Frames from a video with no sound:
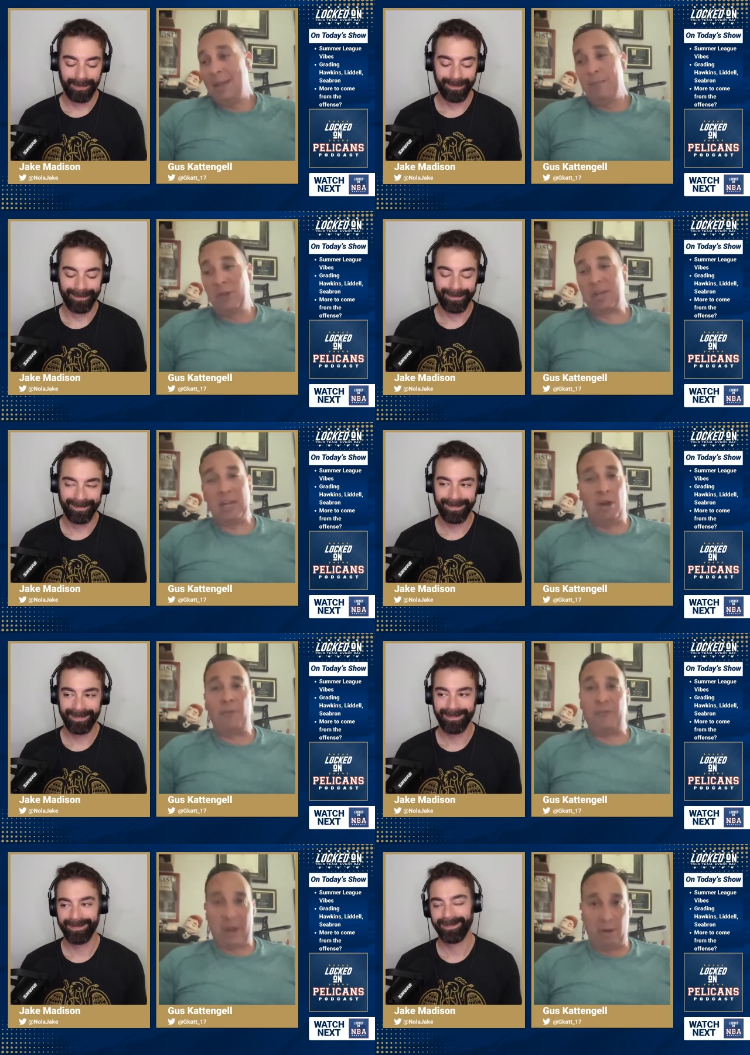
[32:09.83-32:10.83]
Speaker 1: look, in all
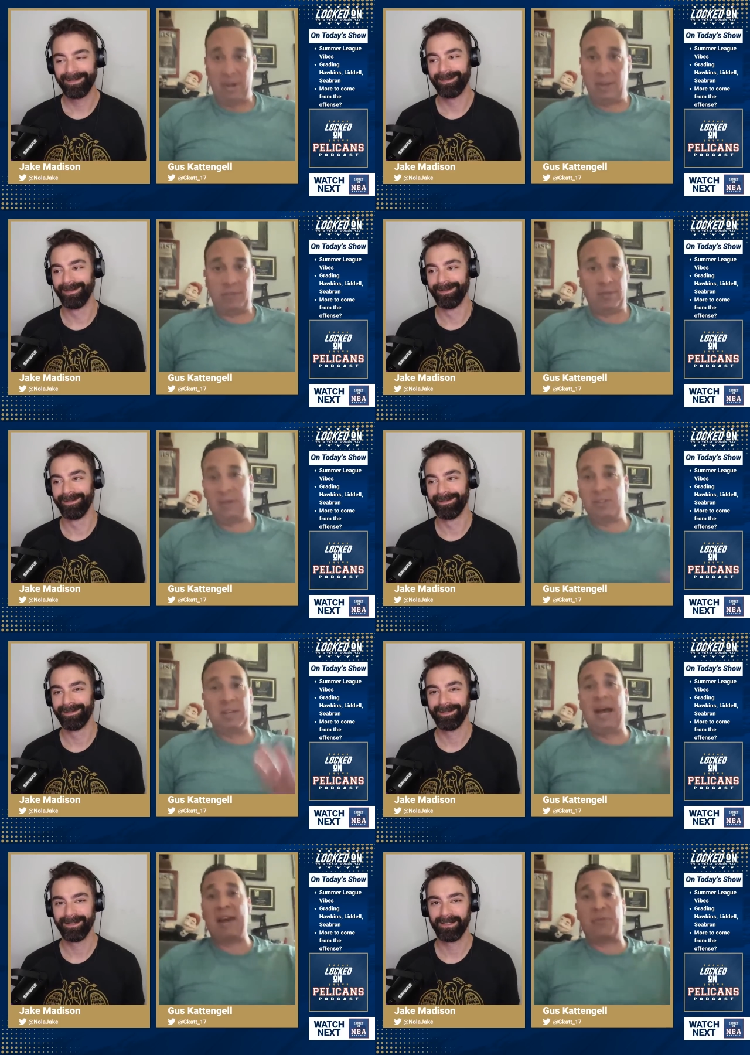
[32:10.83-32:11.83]
fairness, there's a
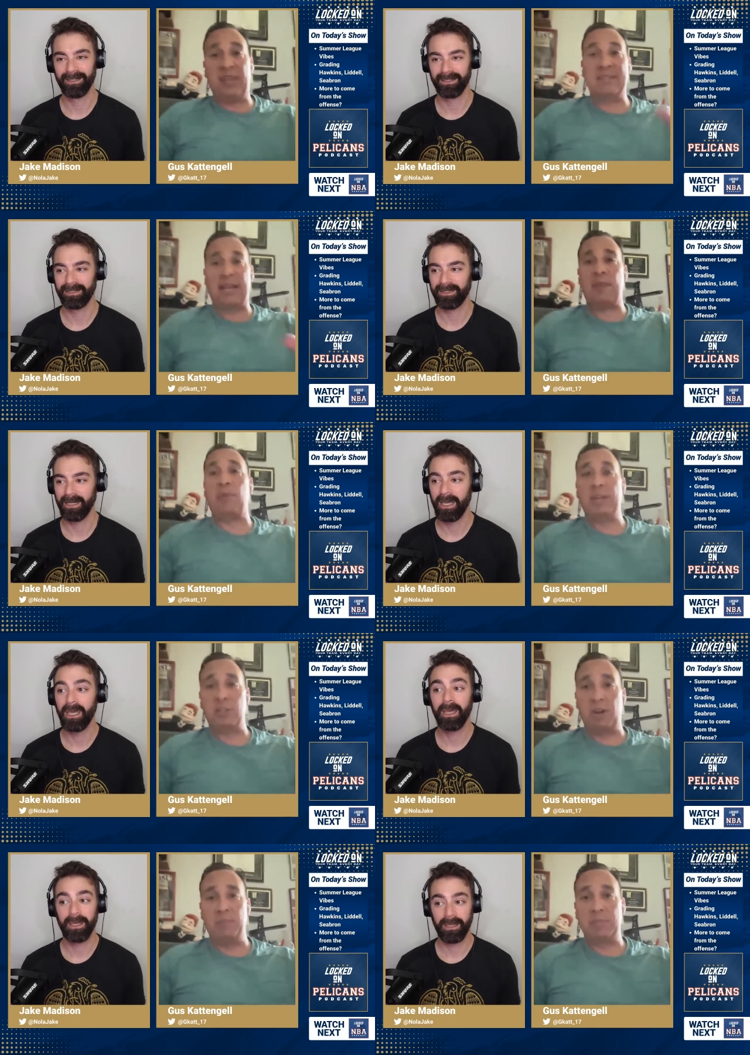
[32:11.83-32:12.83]
lot of things that he brings
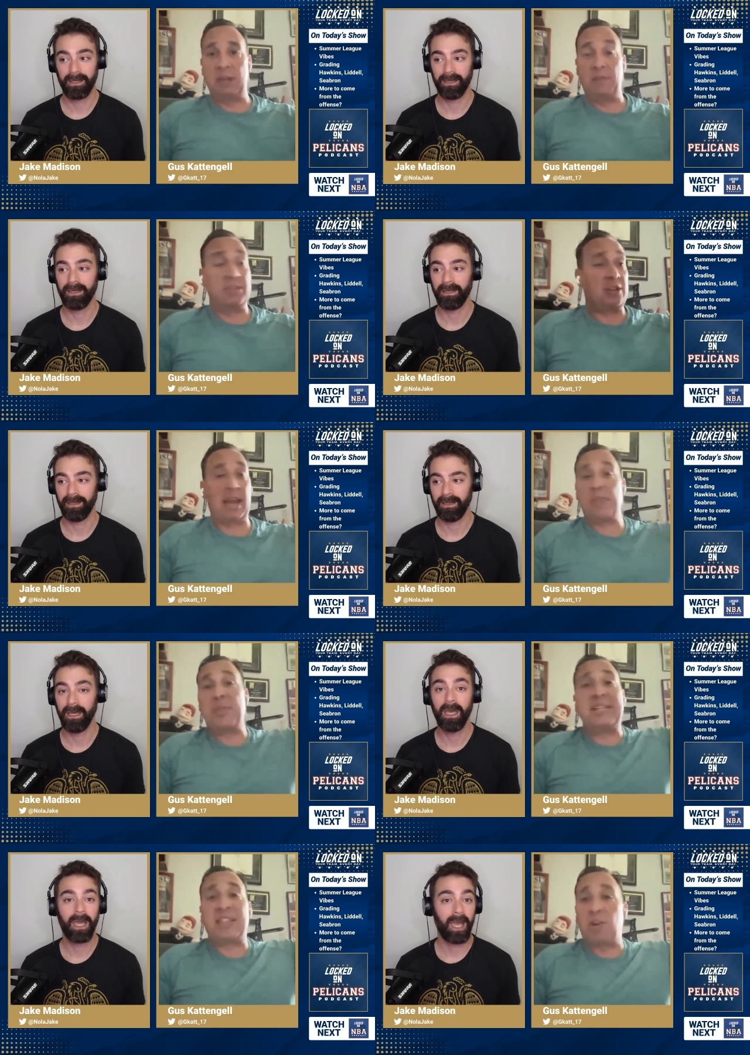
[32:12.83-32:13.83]
on himself. There's a lot of
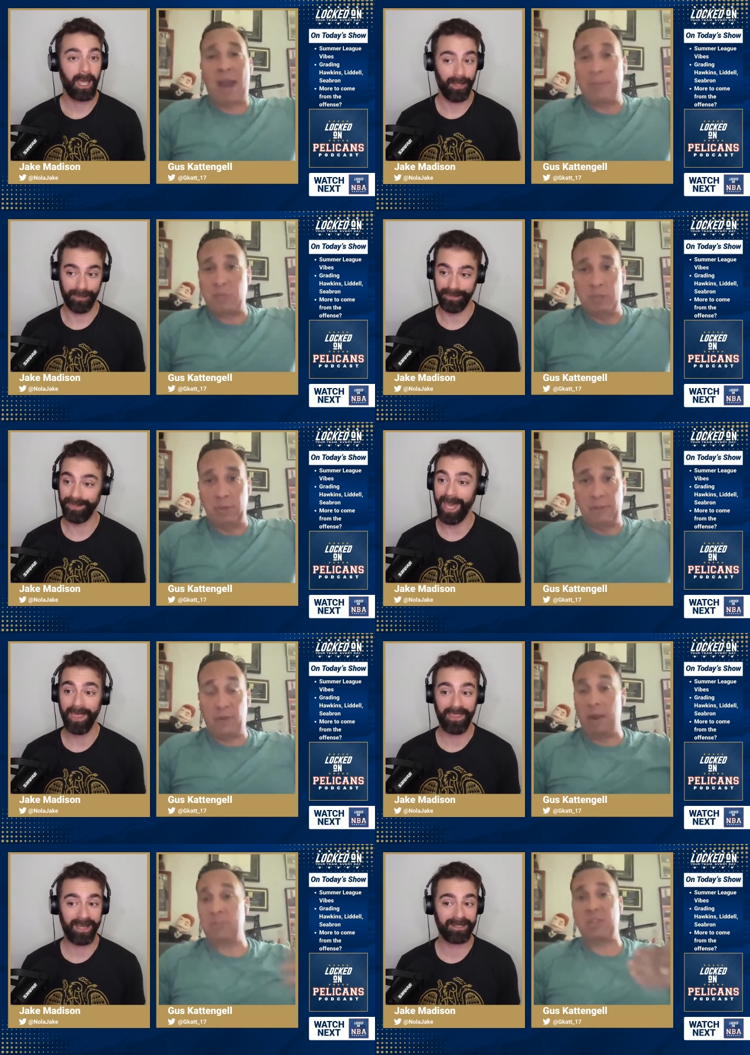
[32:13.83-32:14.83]
things that are absolutely
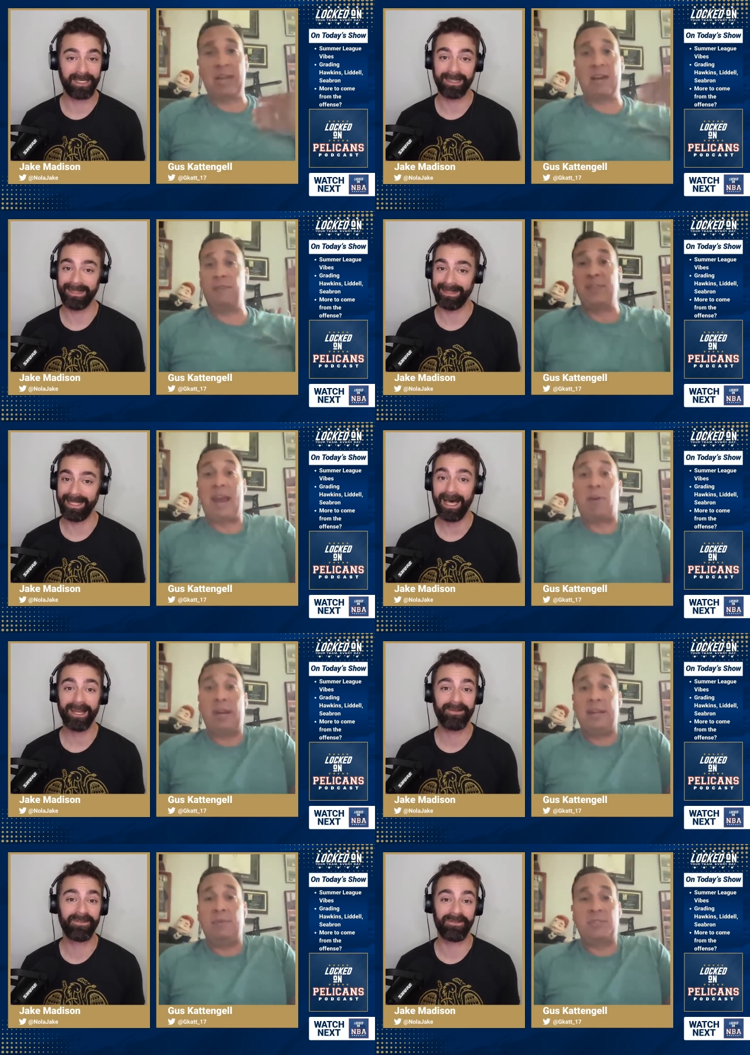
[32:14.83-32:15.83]
fair. There's, there's a, lot,
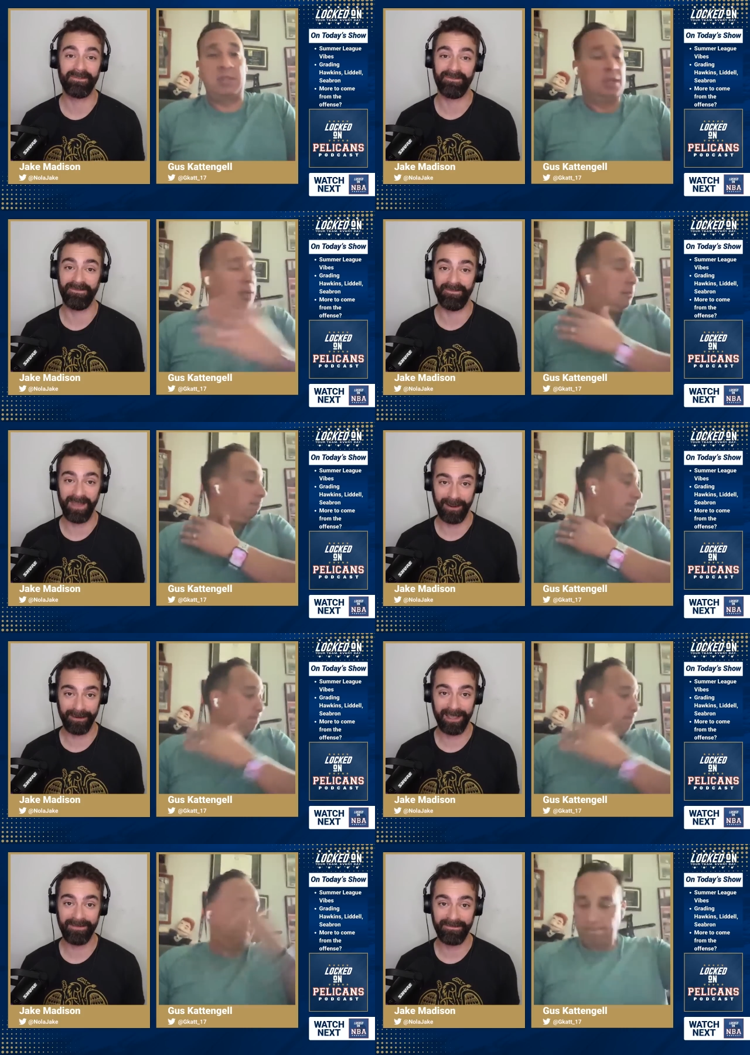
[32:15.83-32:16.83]
a of, lot of,
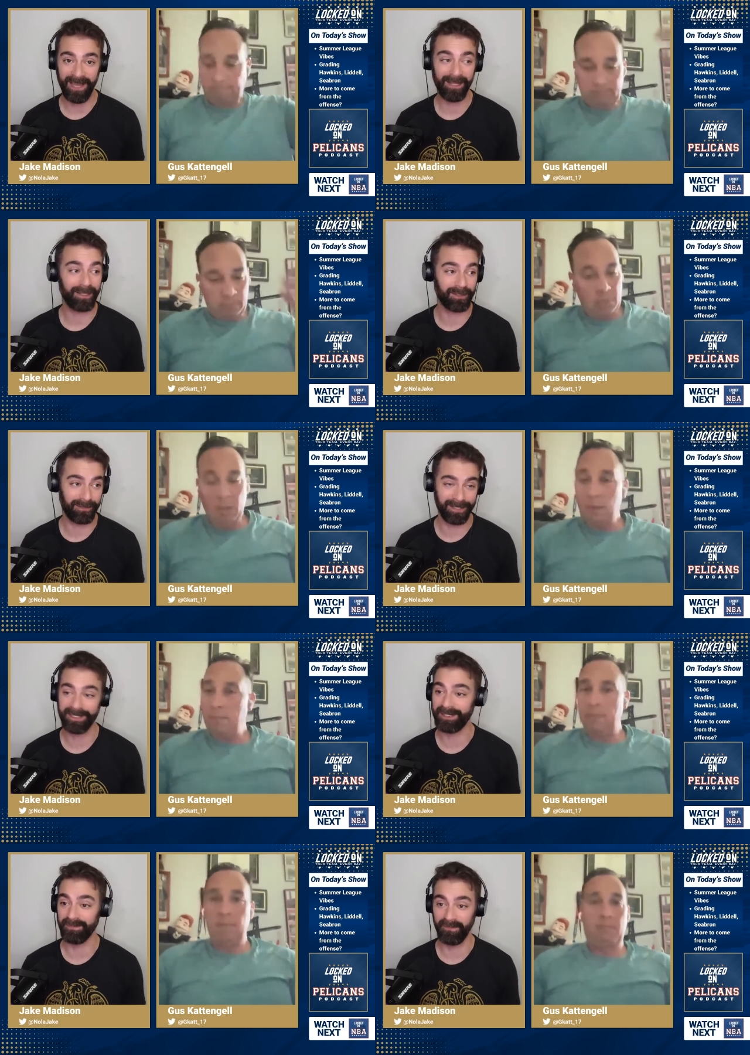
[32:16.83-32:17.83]
Speaker 2: very valid
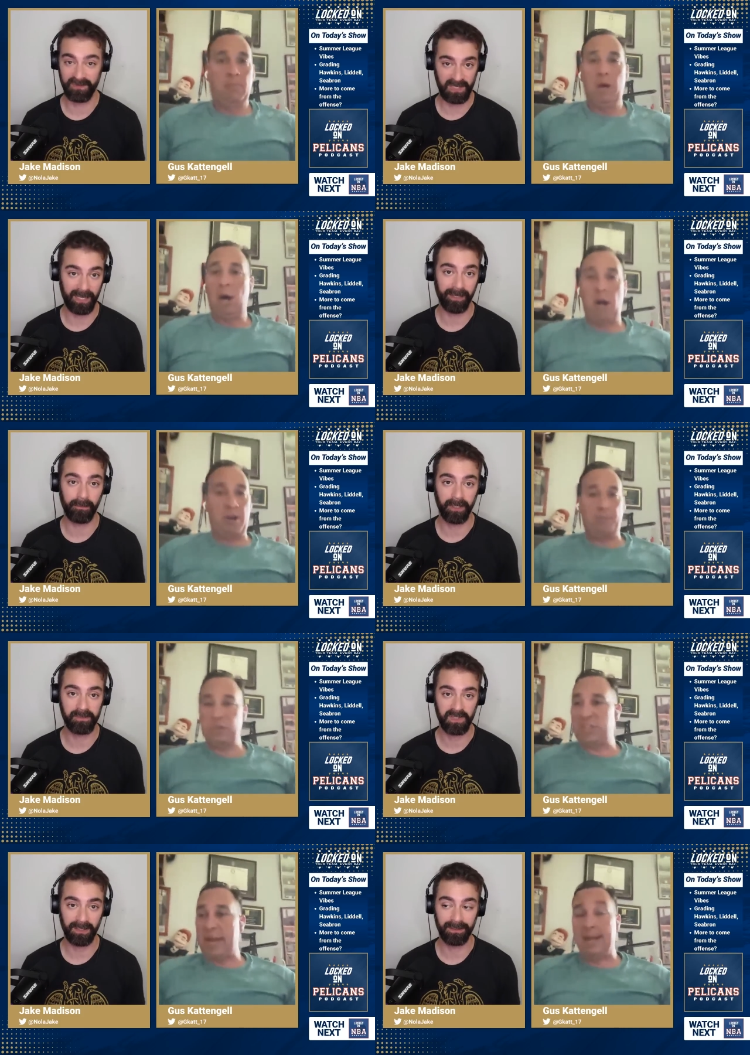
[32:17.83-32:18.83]
criticism for Zion 100%.
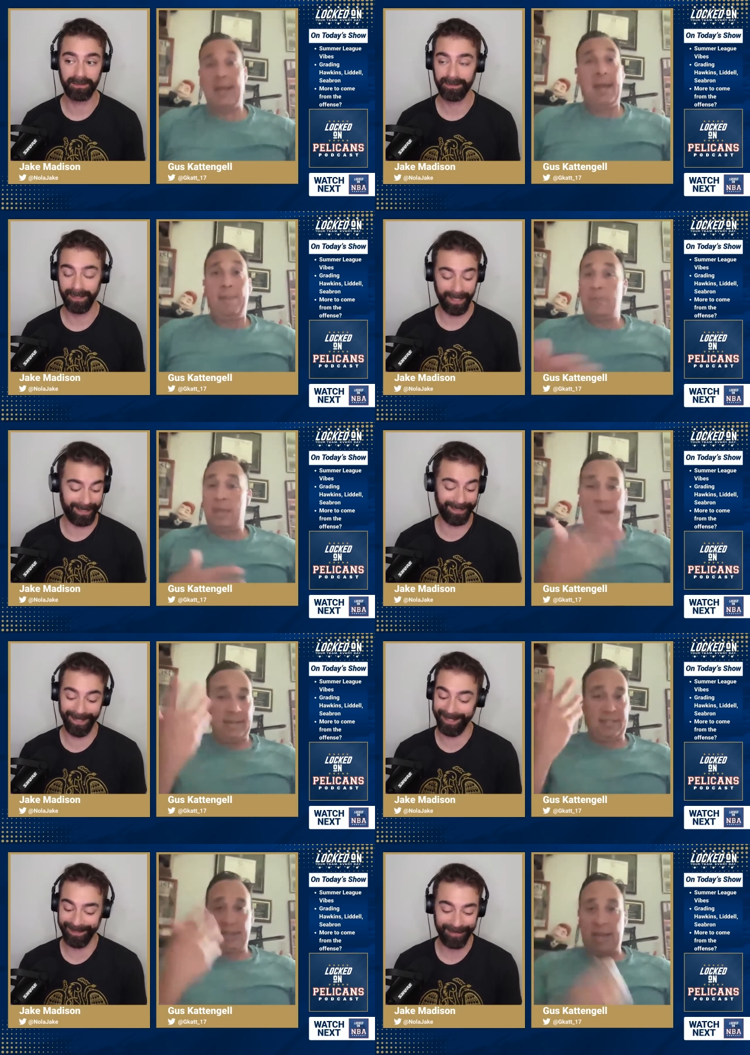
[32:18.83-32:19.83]
Williamson. Like, I
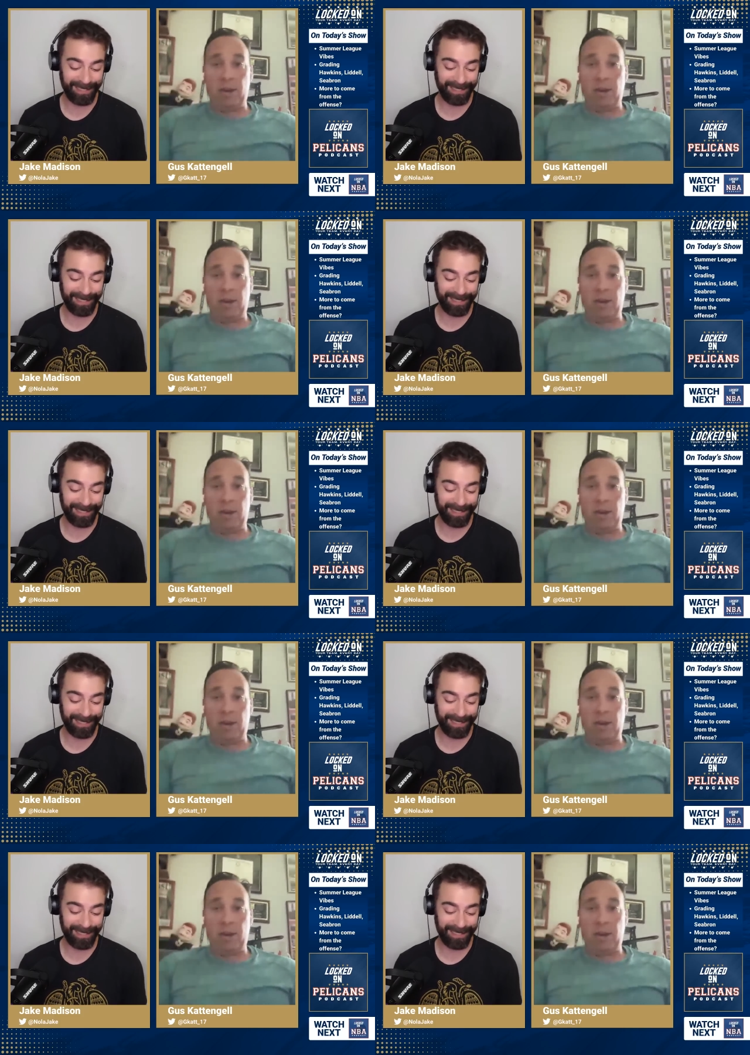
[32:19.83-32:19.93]
said that